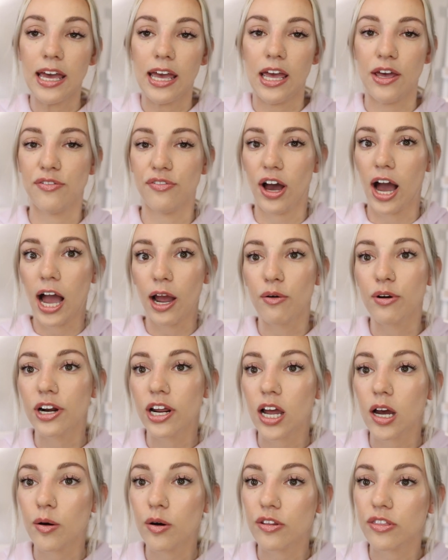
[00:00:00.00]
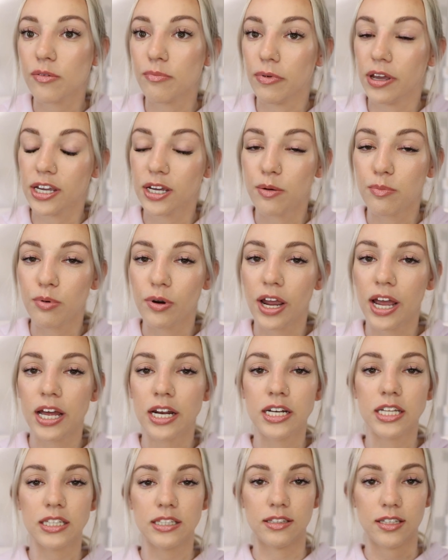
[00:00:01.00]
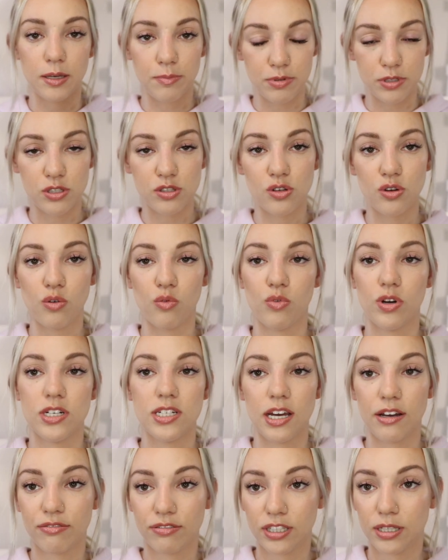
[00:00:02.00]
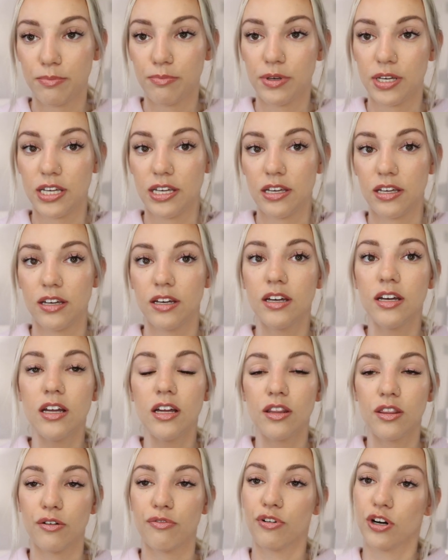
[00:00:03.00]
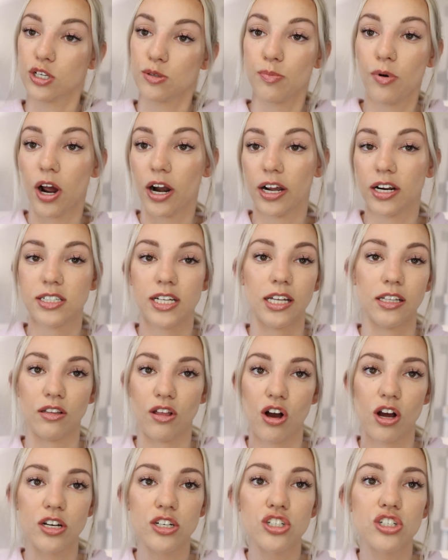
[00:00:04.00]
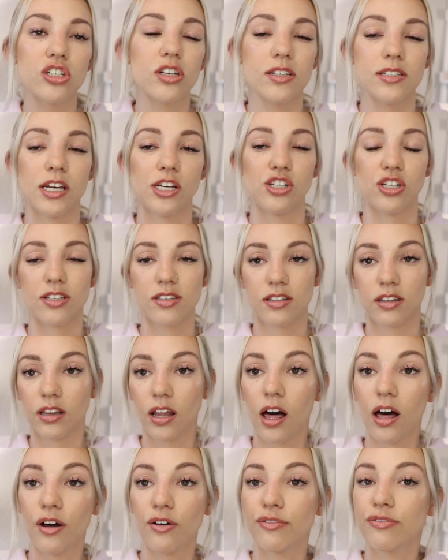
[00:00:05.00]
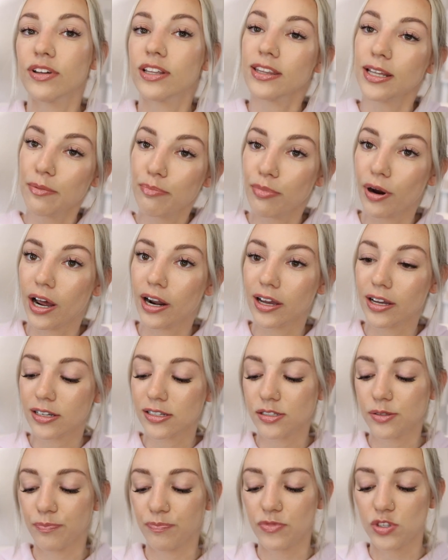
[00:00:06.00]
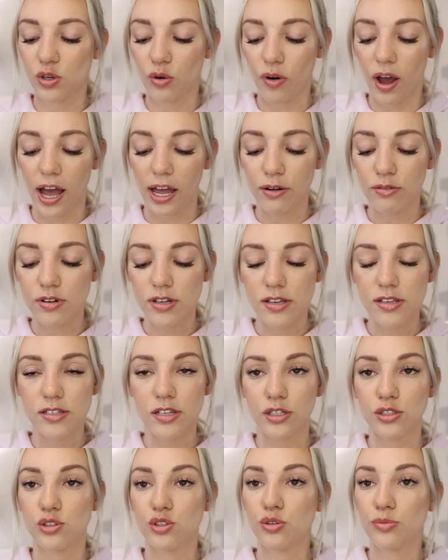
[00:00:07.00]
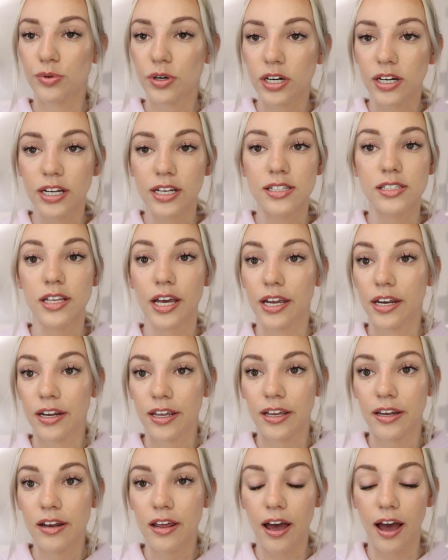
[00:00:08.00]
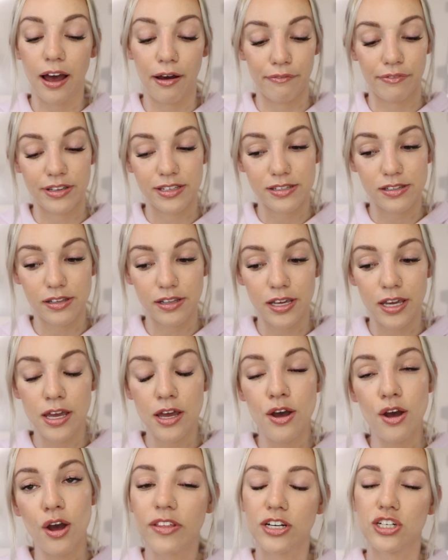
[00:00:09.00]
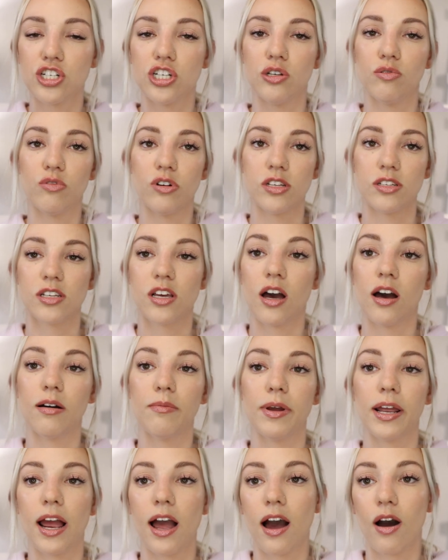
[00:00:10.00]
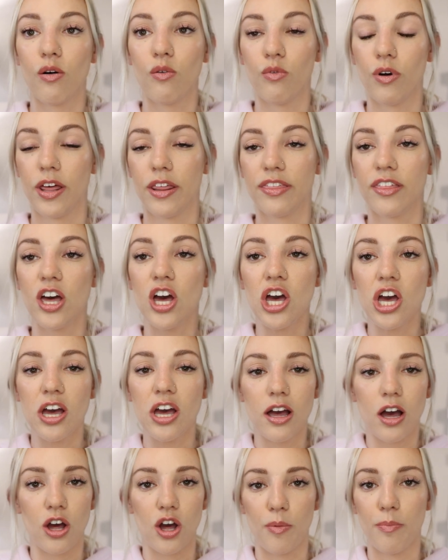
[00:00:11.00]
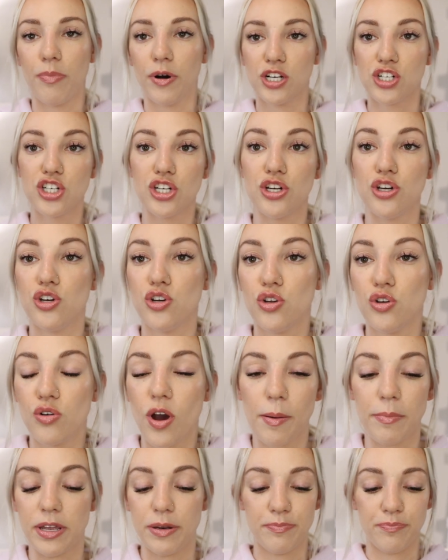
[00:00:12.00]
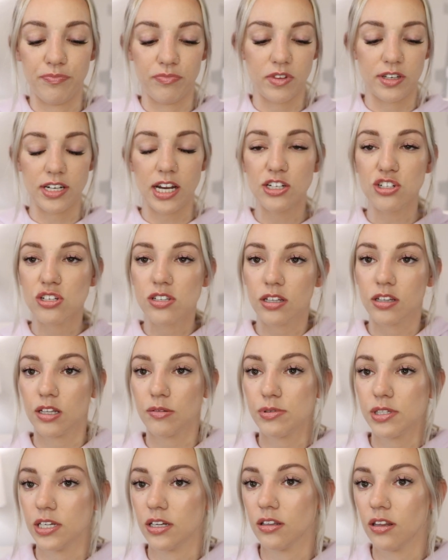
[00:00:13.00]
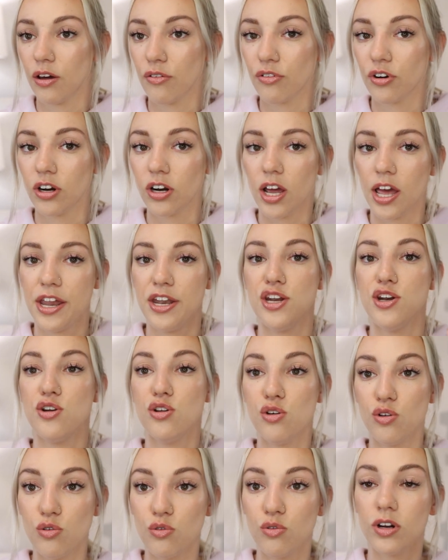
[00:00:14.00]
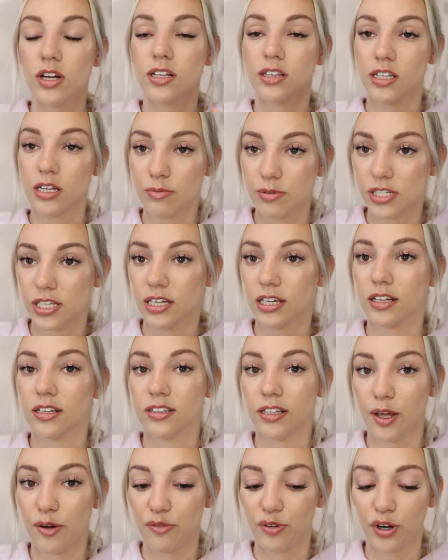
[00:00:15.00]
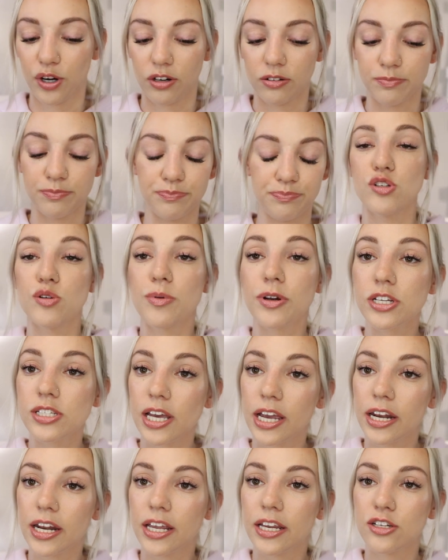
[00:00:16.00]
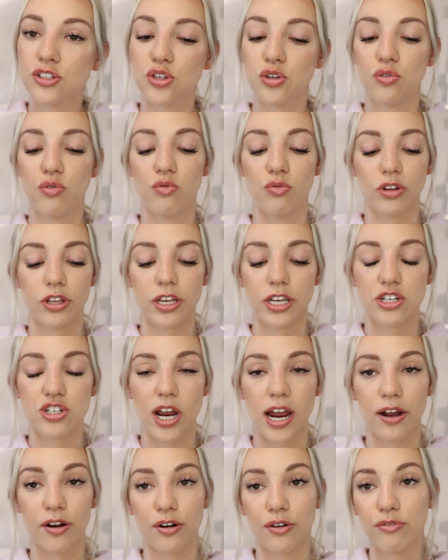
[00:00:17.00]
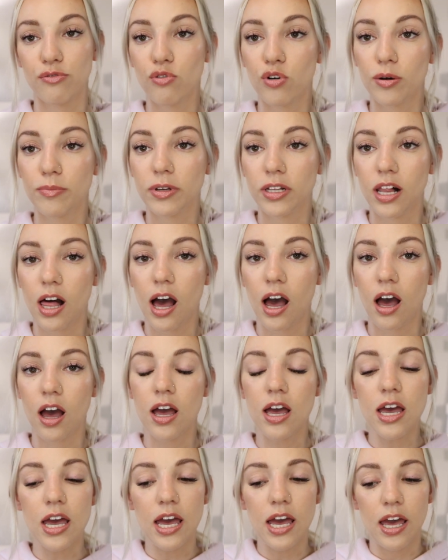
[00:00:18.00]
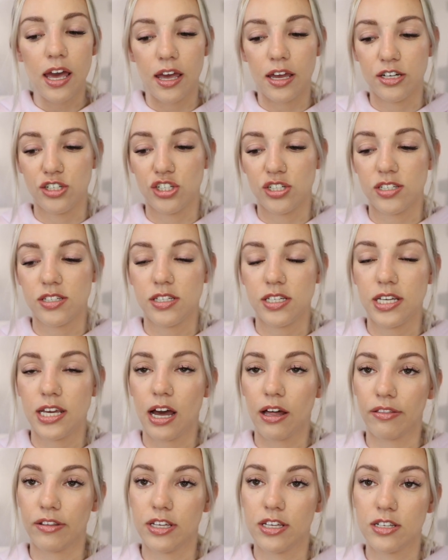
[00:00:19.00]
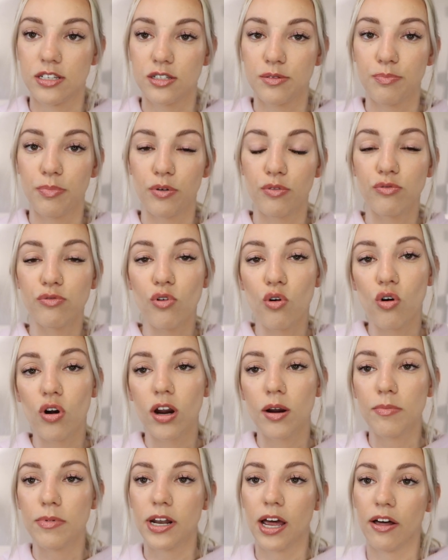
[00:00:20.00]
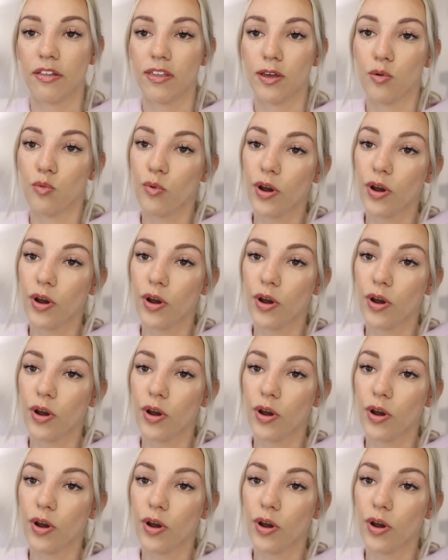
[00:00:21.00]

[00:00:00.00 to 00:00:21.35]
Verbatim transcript: If I were to come out with a makeup brand, lips would definitely be the first product I launched because I just love lip products. So I was super excited, obviously, that she was coming out with a bunch of new, I mean, not just a lipstick lover, a nude lipstick lover. I'm super excited to really try out our formula and just see how these perform and how they